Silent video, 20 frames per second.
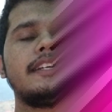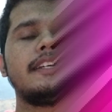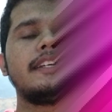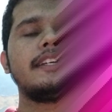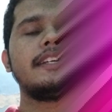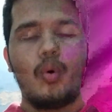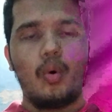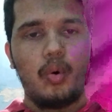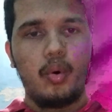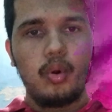is
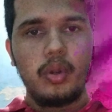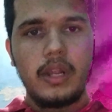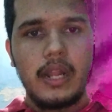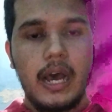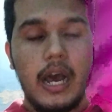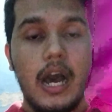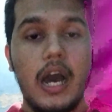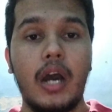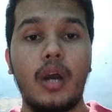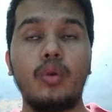all
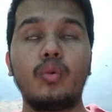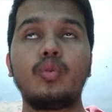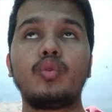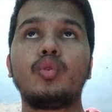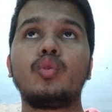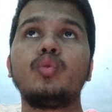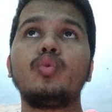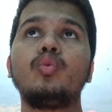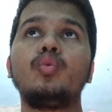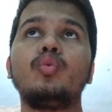how
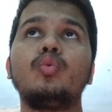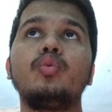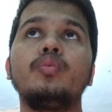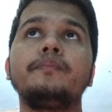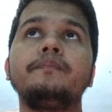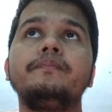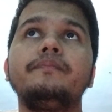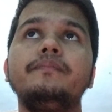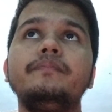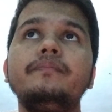
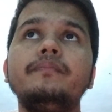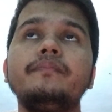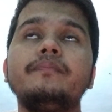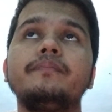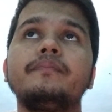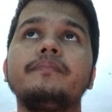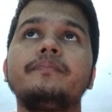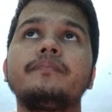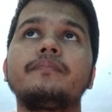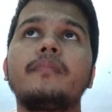
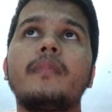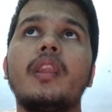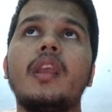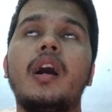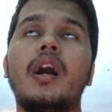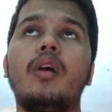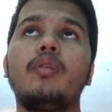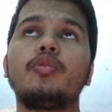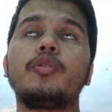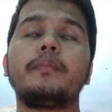
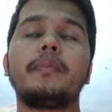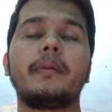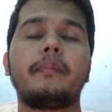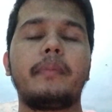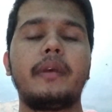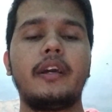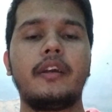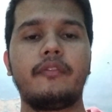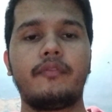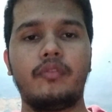to
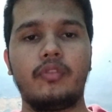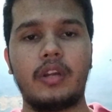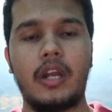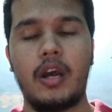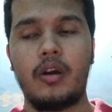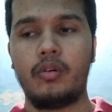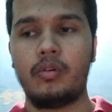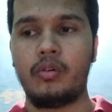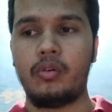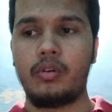prepare for
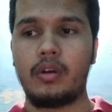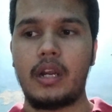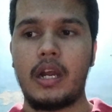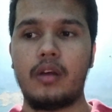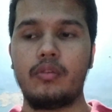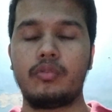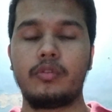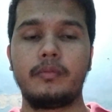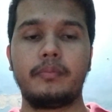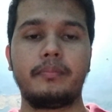
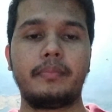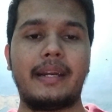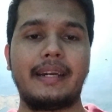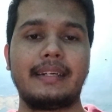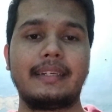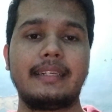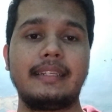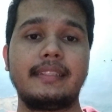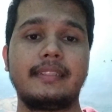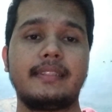how to
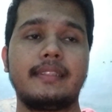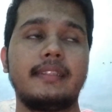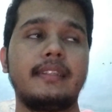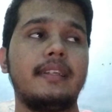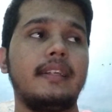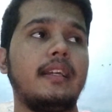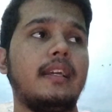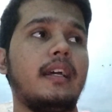practice,